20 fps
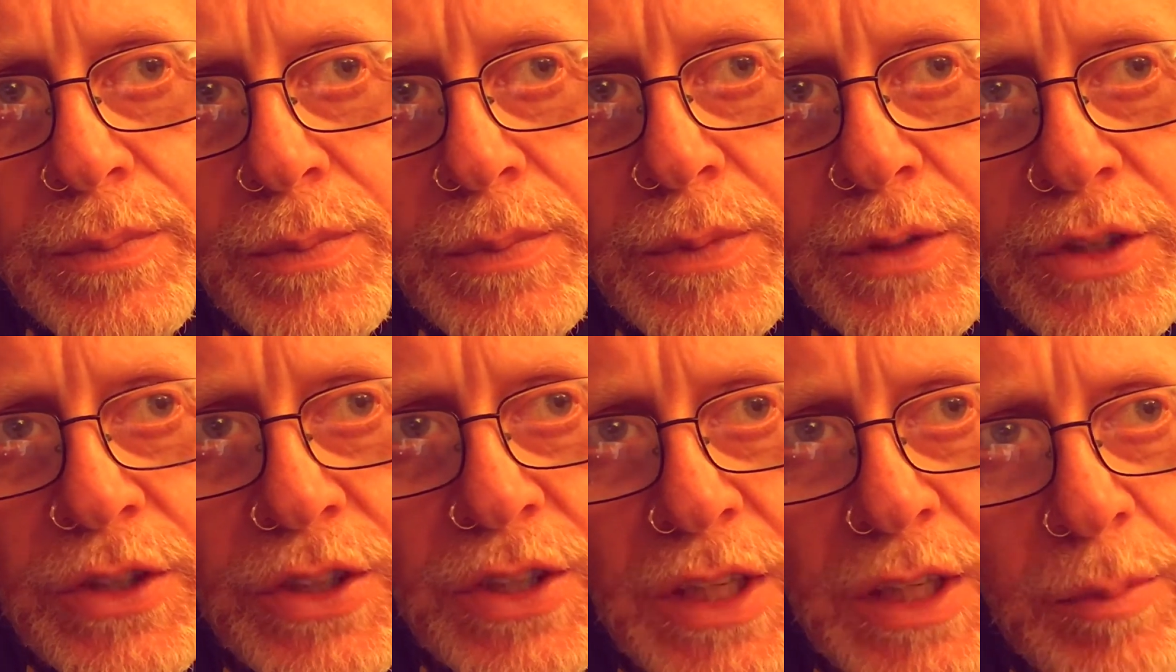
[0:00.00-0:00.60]

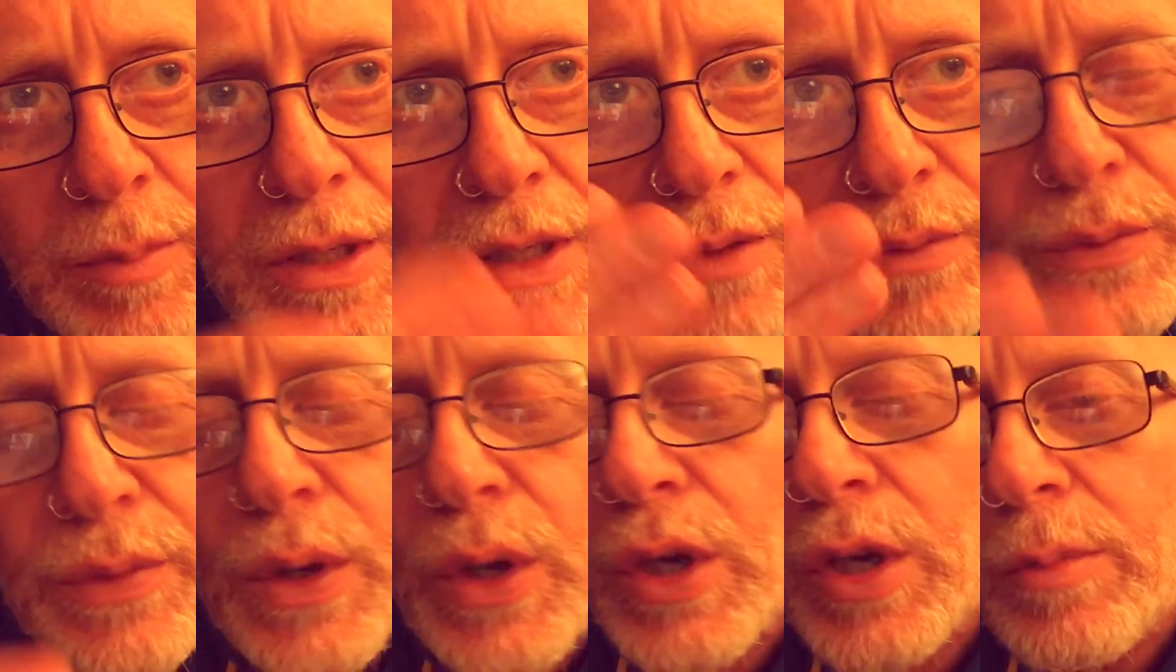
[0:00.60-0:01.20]
seeming
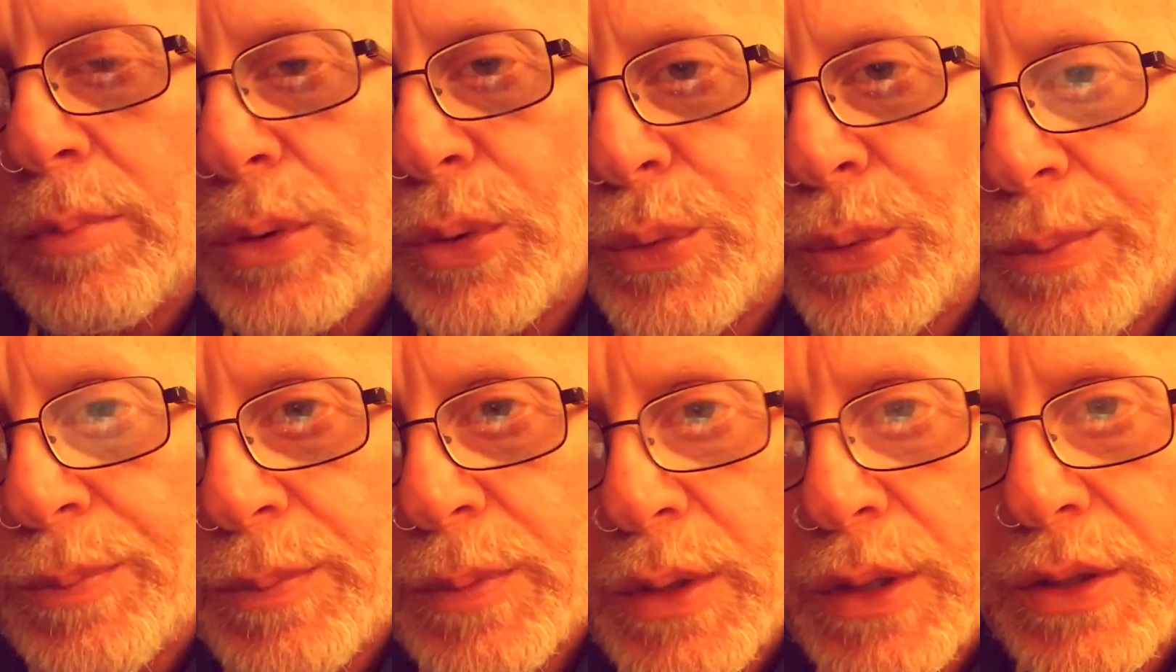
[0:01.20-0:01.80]
viable
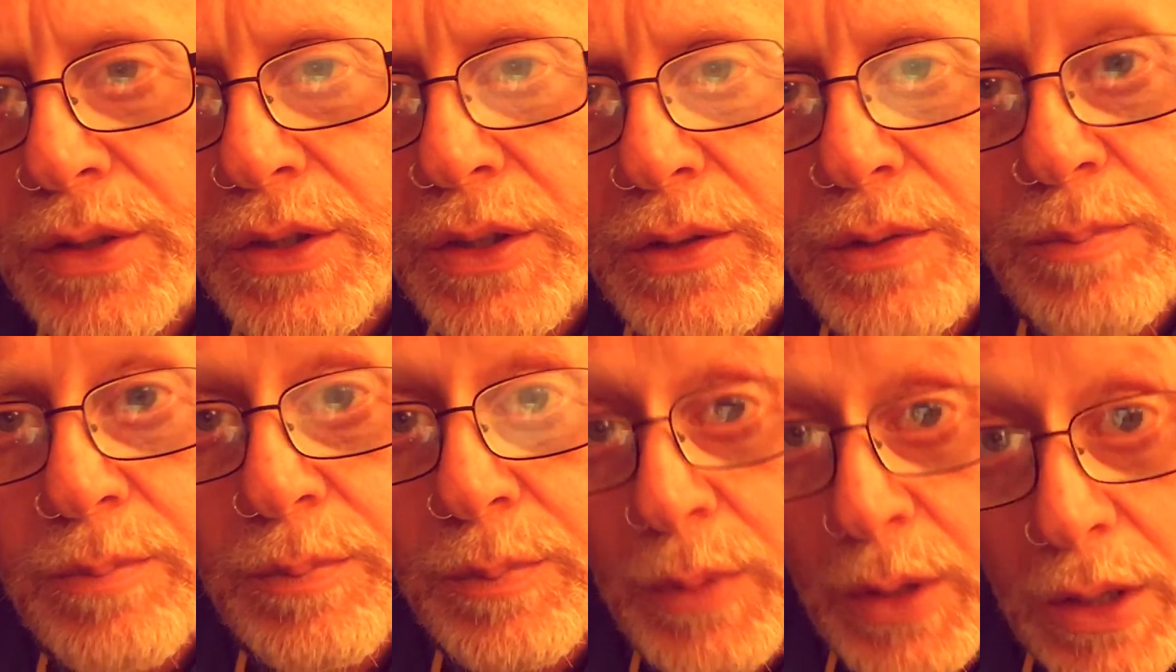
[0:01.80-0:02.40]
as a
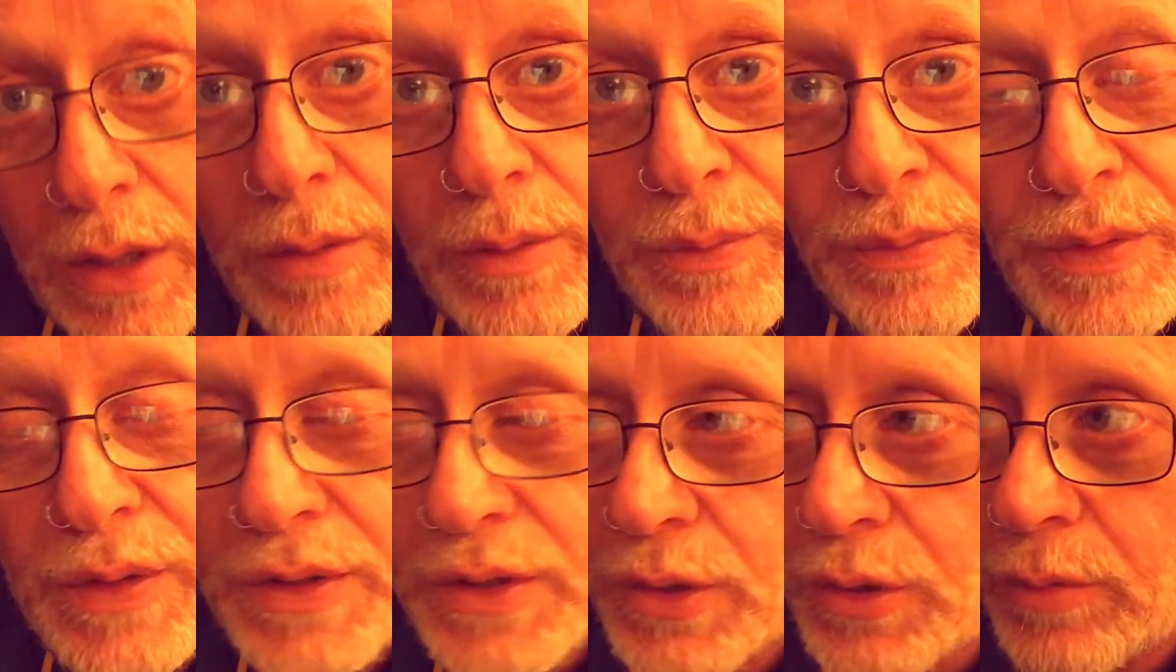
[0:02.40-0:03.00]

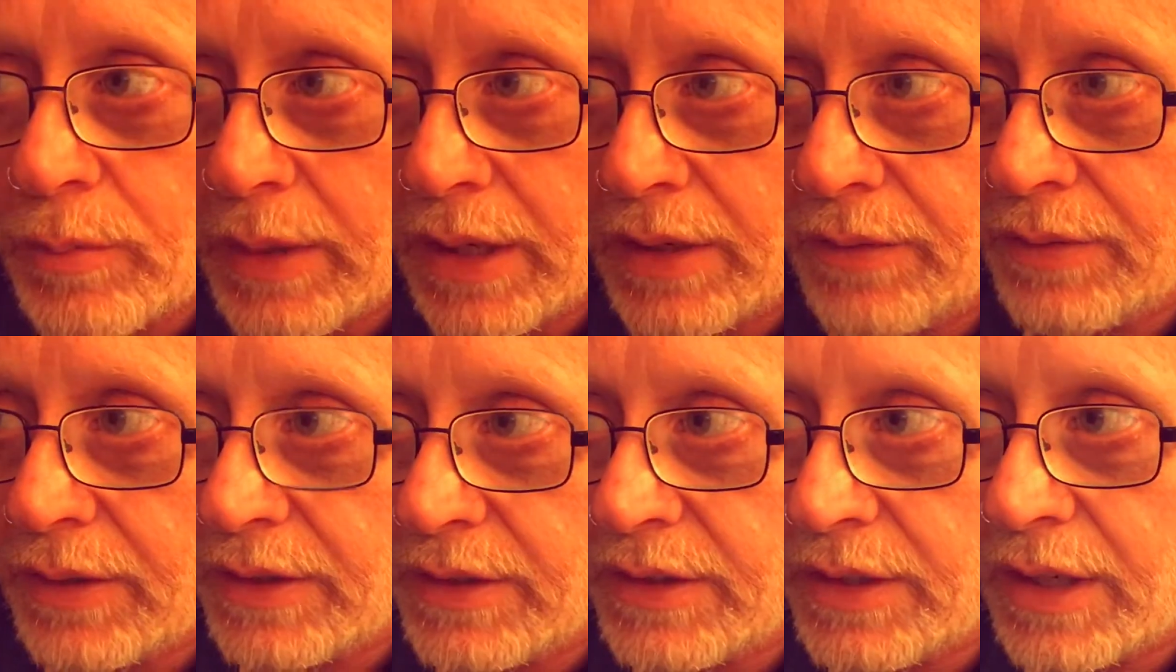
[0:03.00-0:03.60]
physical
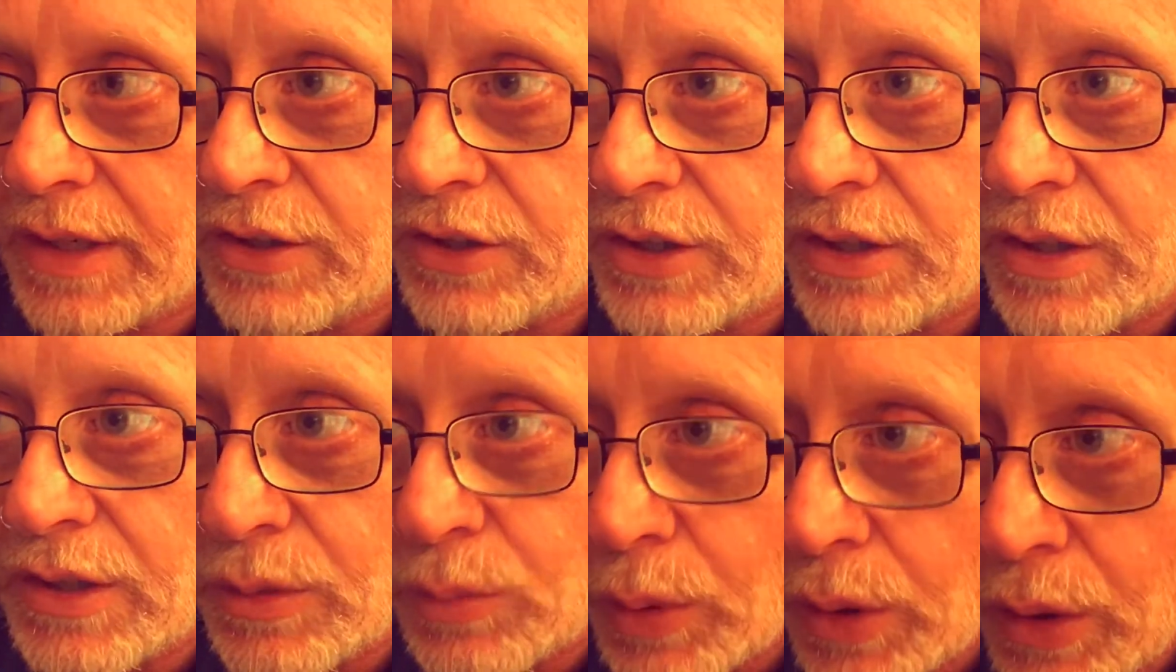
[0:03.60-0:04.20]
manifestation in
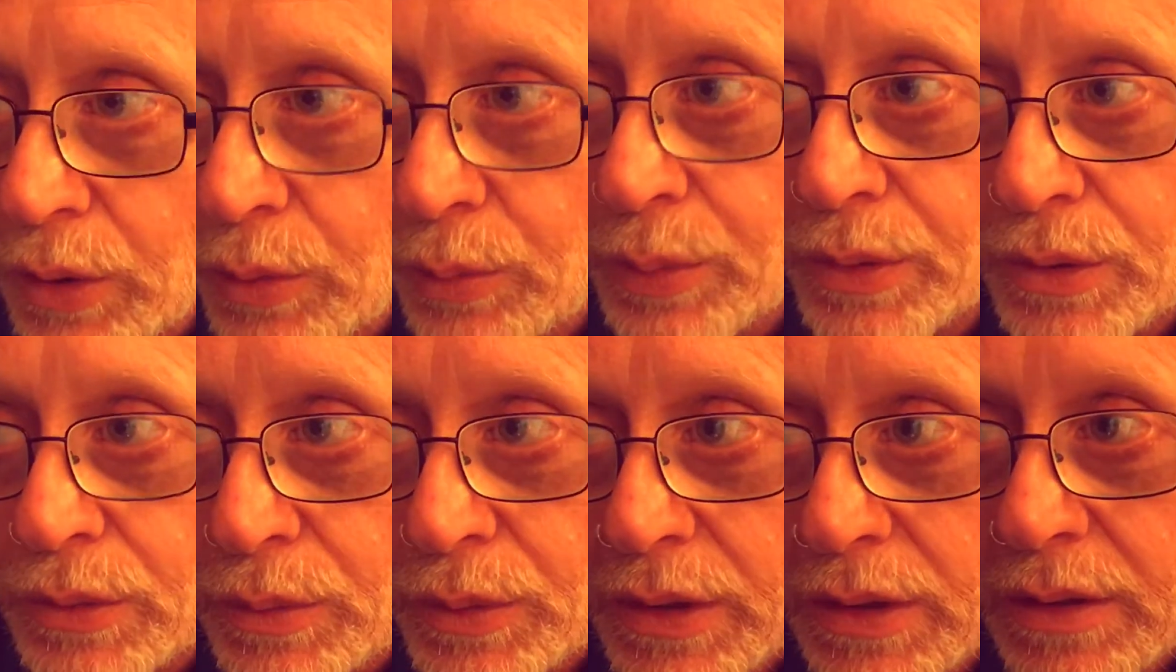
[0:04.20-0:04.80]
the world with
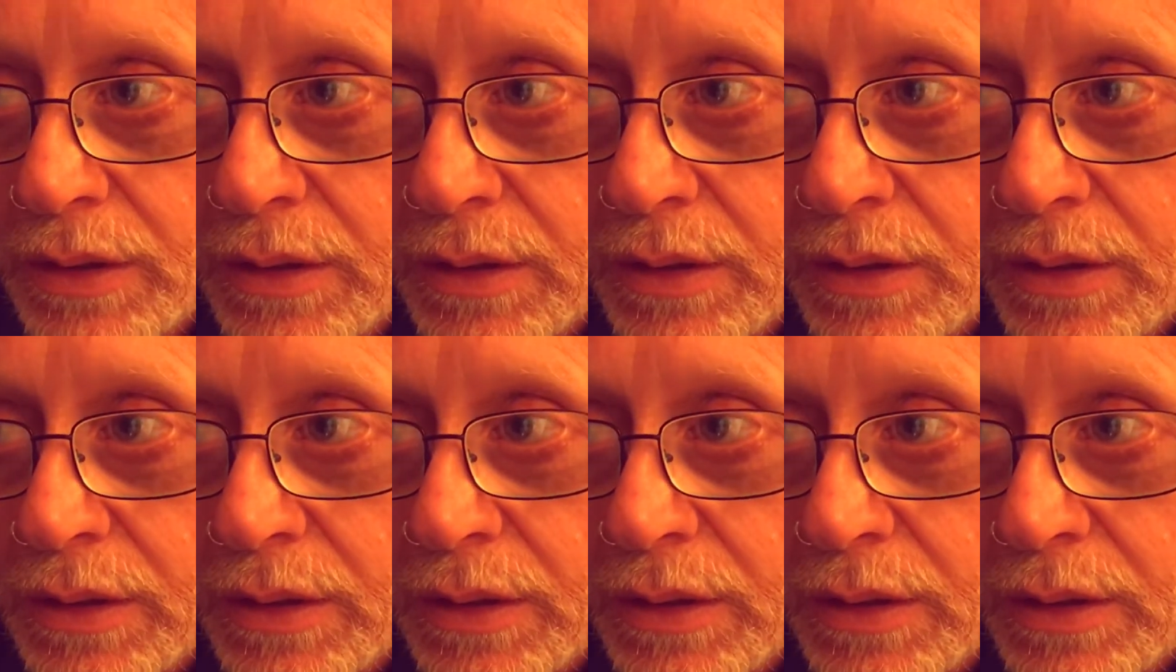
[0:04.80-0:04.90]
all the